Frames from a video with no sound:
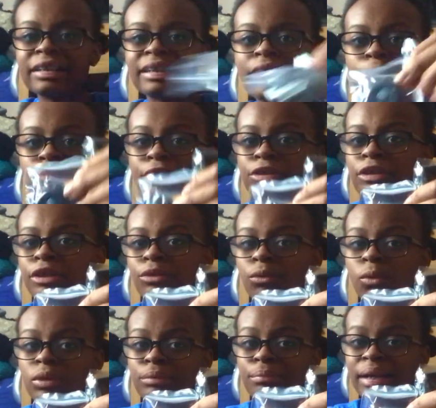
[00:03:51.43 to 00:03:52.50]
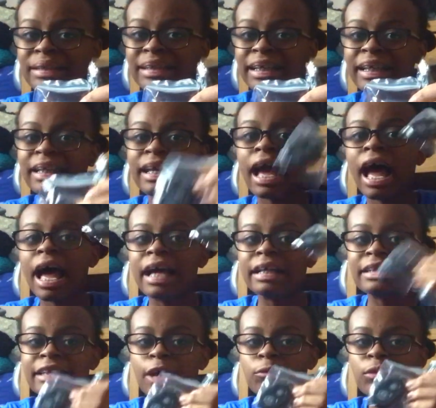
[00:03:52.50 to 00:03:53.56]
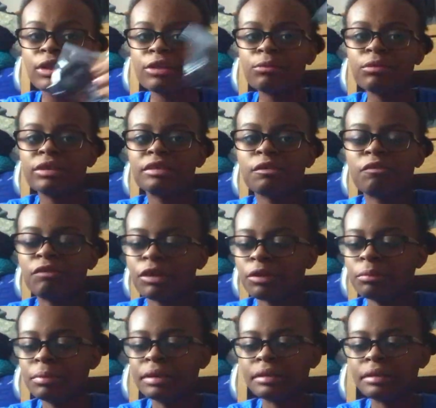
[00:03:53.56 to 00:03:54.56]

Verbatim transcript: then that way you can automatically set when you want to film.